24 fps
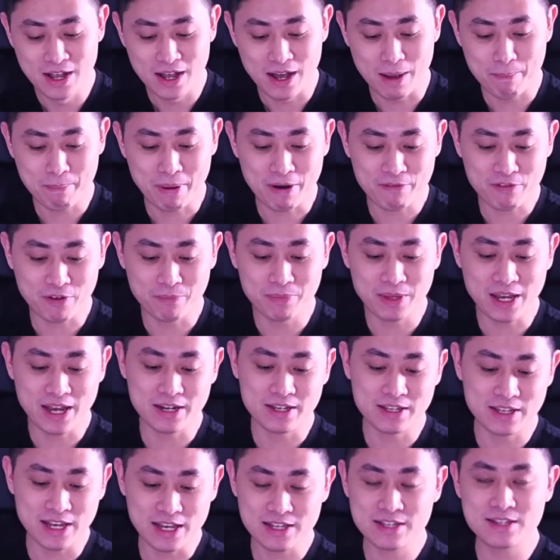Apart from
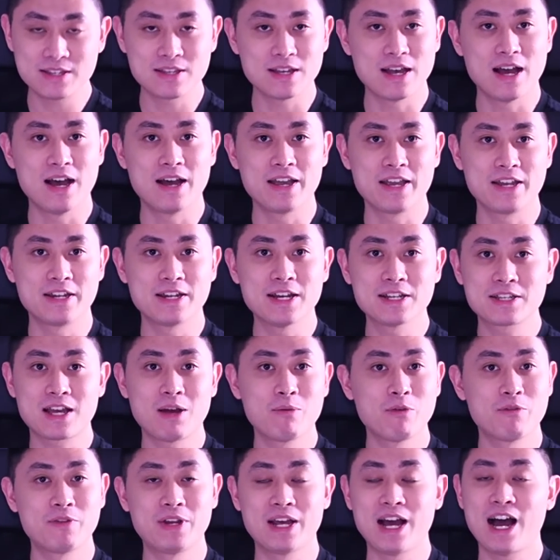that, yes, it does
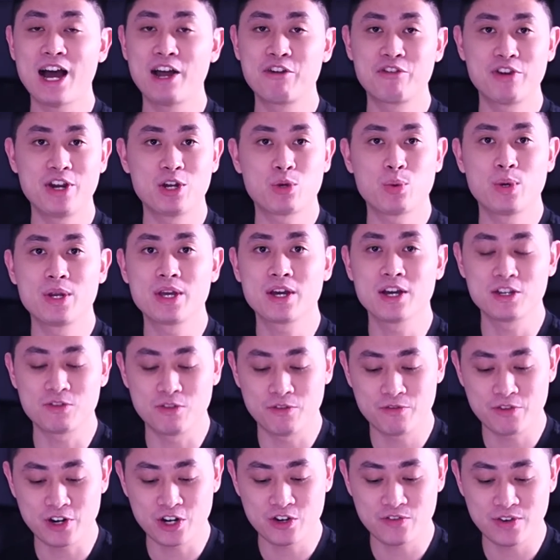come with that 120 Hz
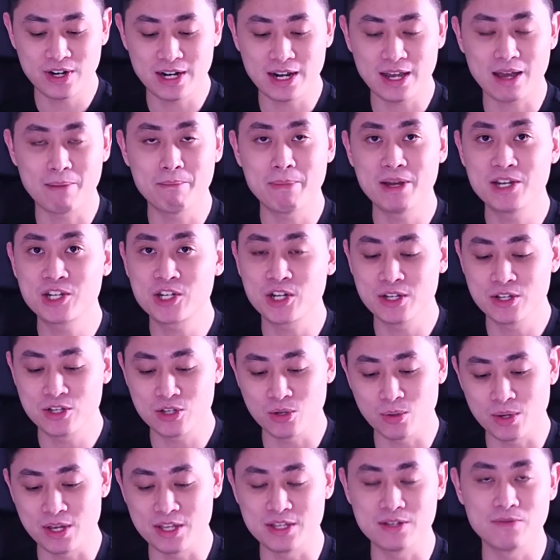refresh rate like I mentioned,
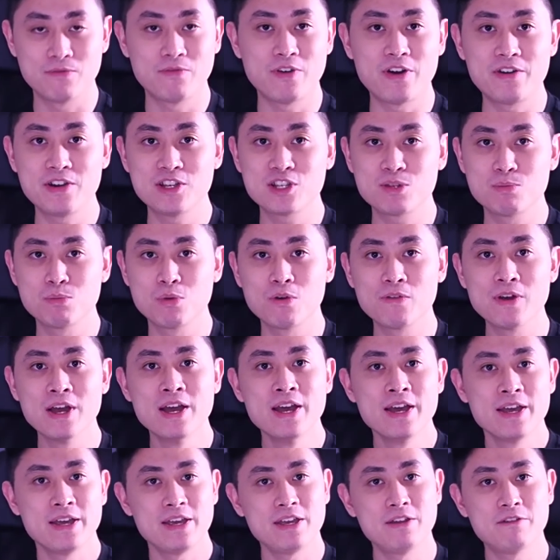so it's very smooth.
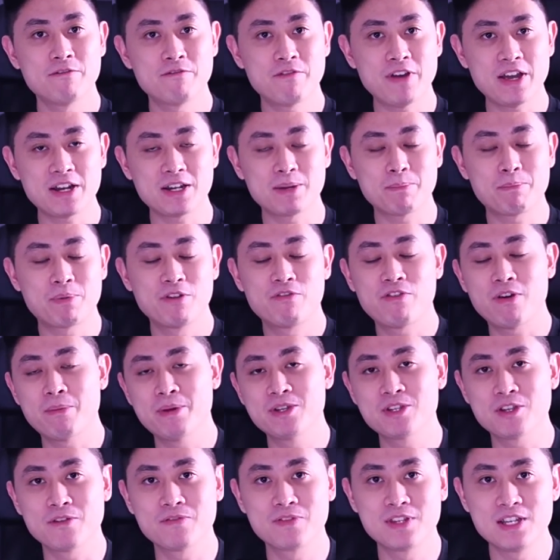In fact, the
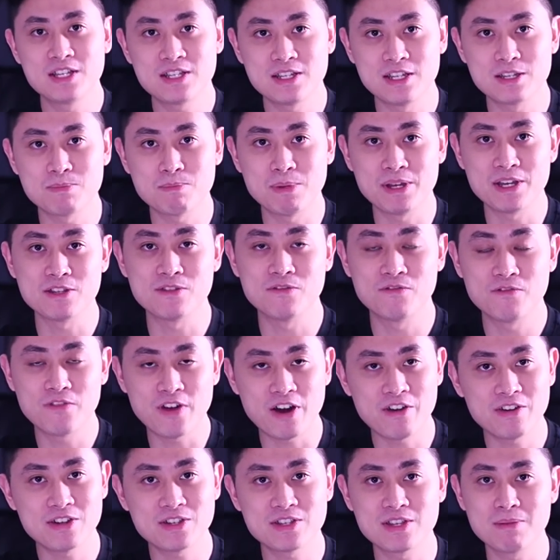performance of this display is
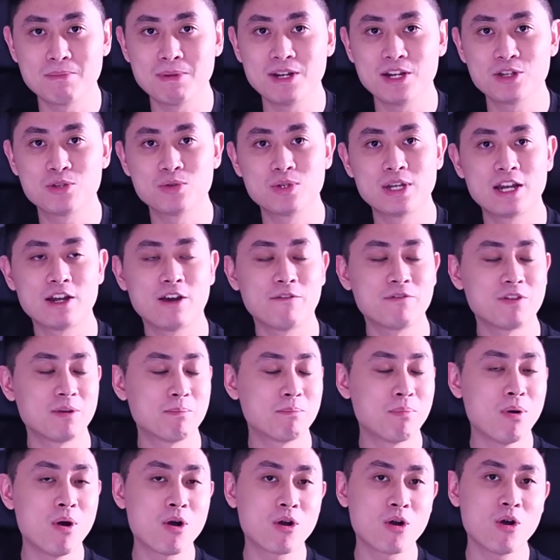very similar to that of the
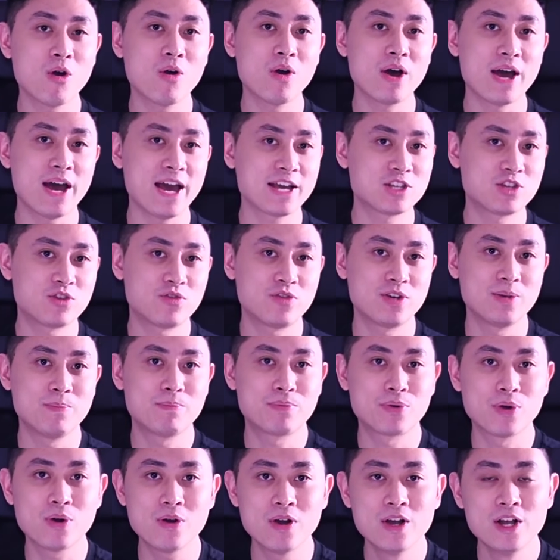Poco X3
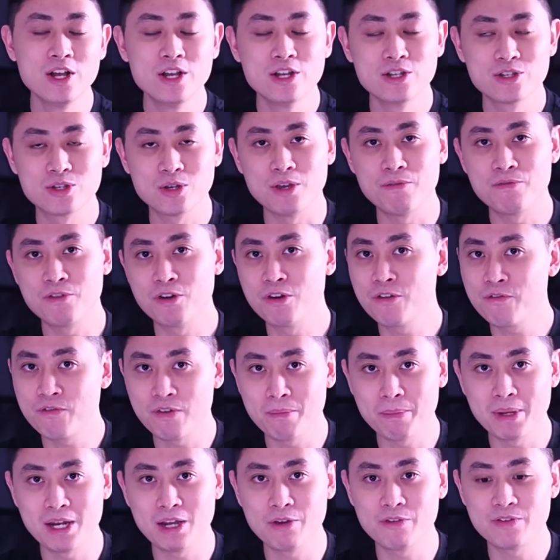Pro. So if you're
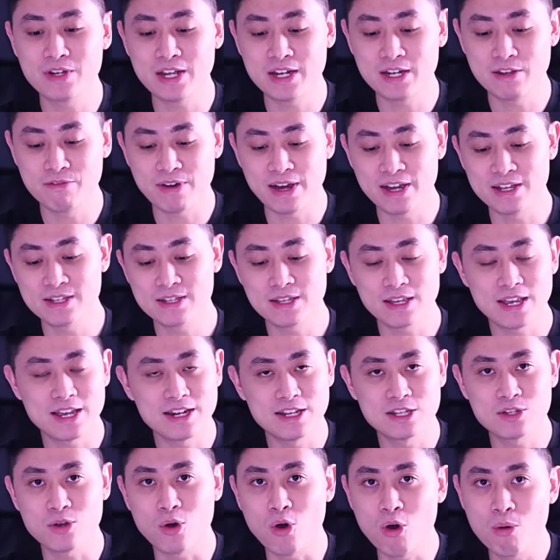familiar with that device, it
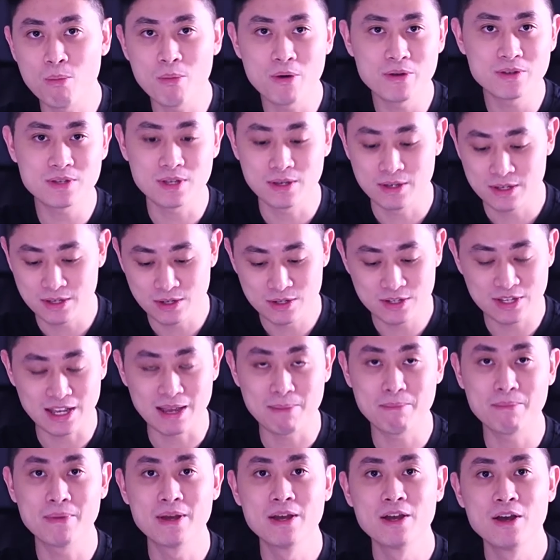is almost
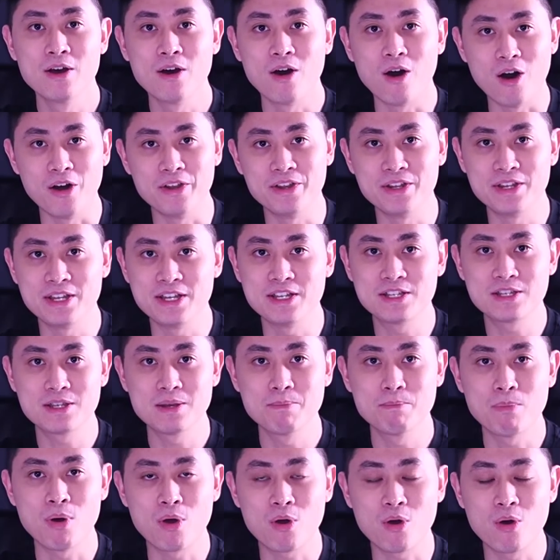same on this
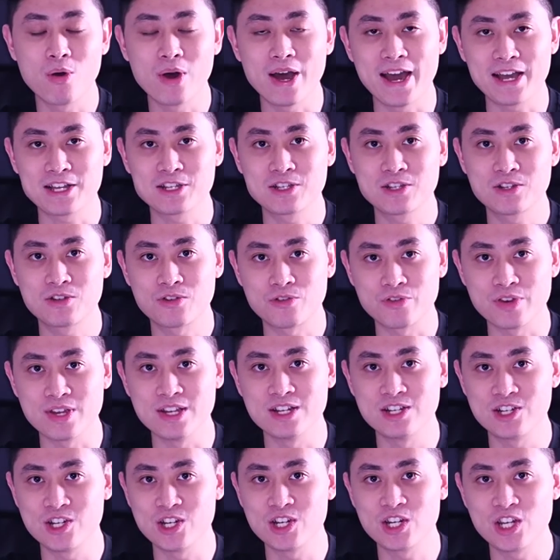Poco
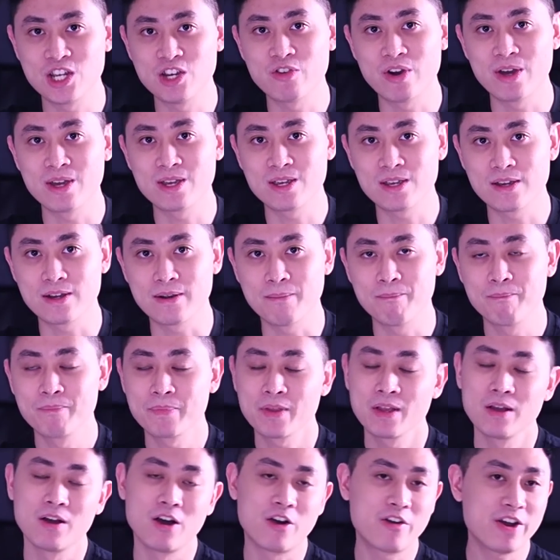X3 GT right here.
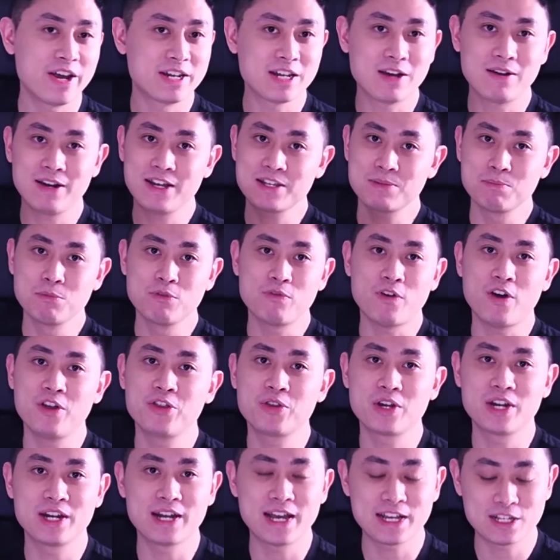Alright, now let's move on
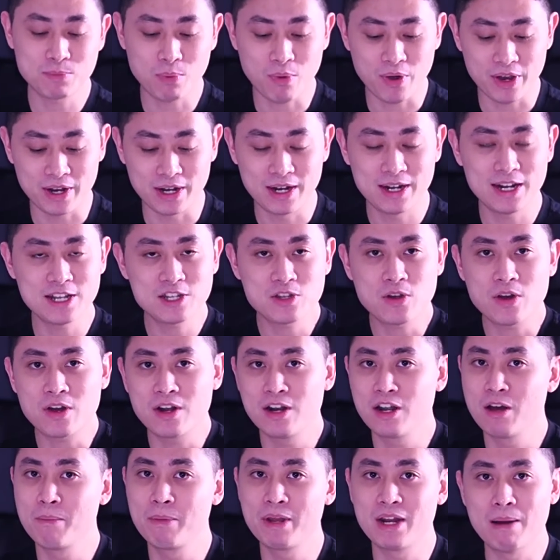to the next point. Let's talk a
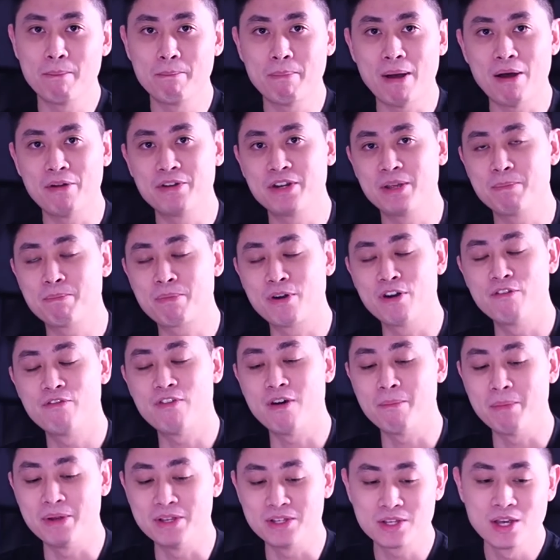little bit about the
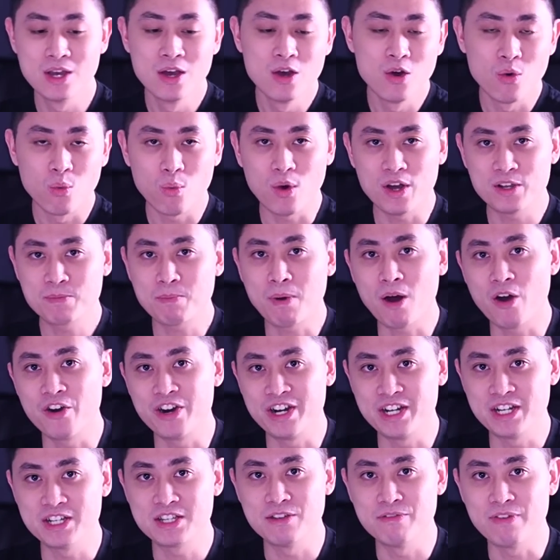performance, what's
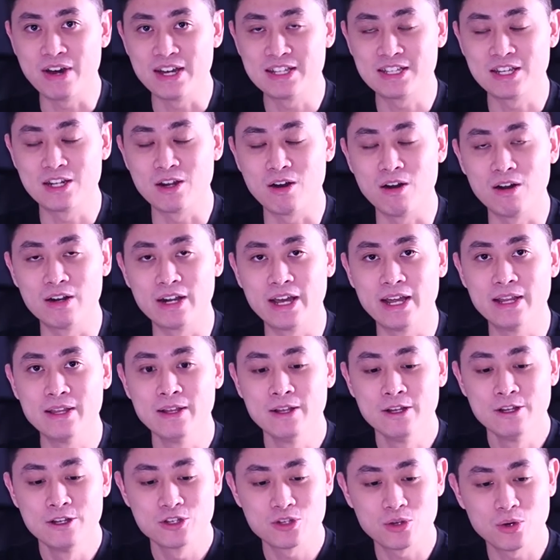powering this device and all that.
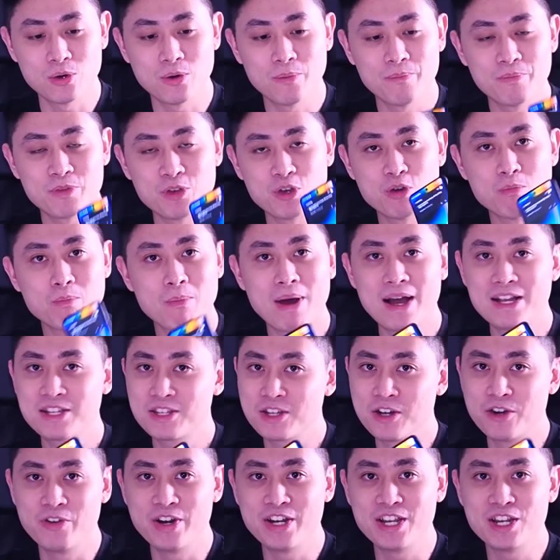So you
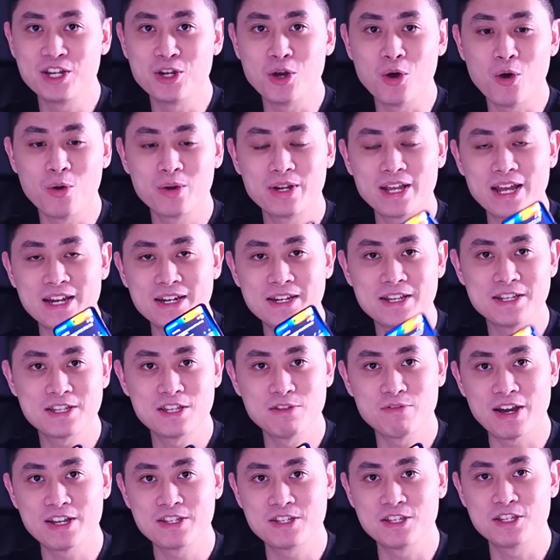must already know that this
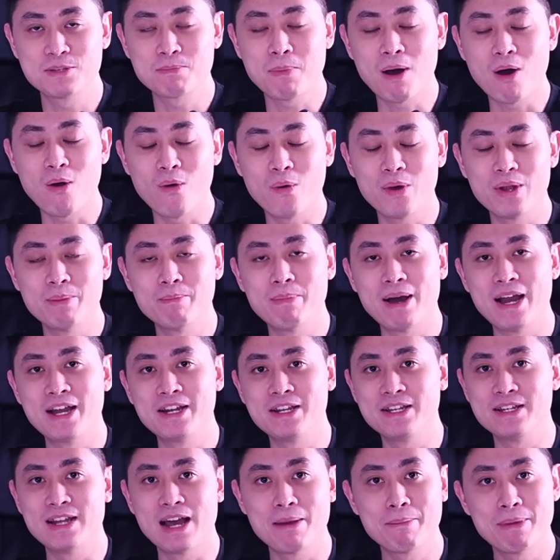device is powered by
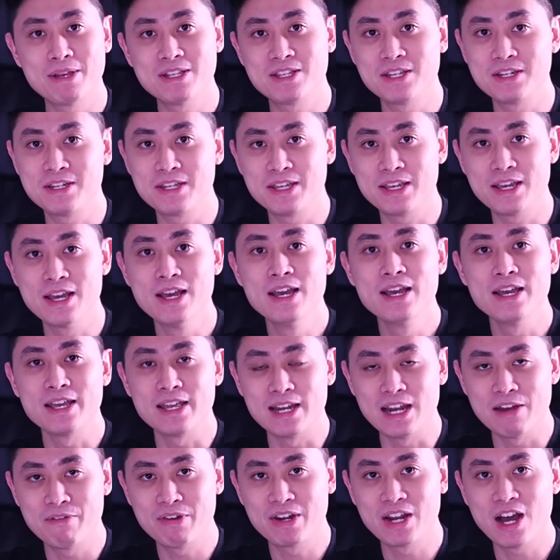the Dimensity
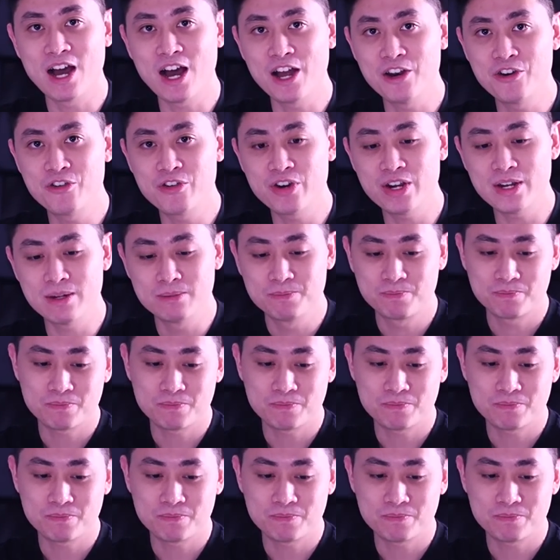1100.